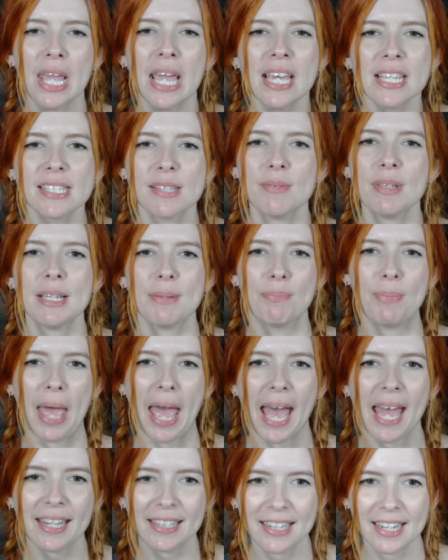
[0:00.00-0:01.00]
something
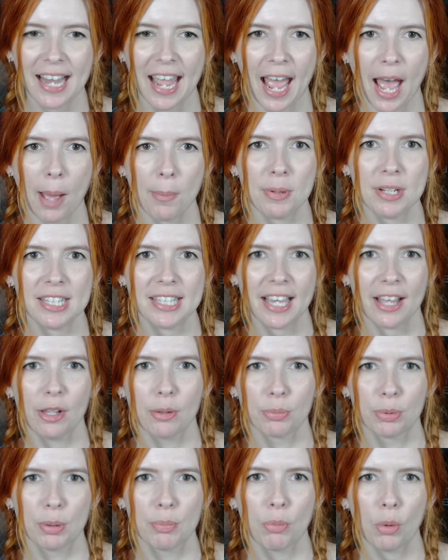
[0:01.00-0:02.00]
bad gonna happen to
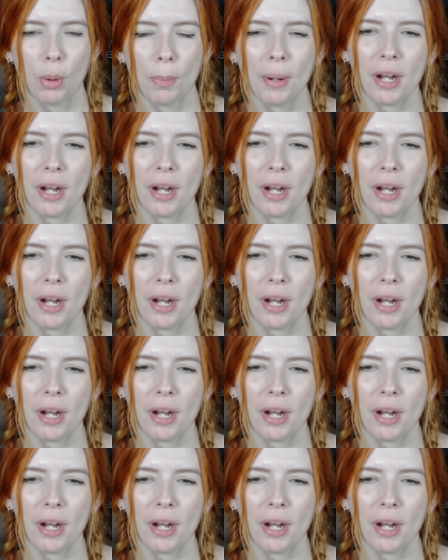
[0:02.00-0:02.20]
Celebrimbor,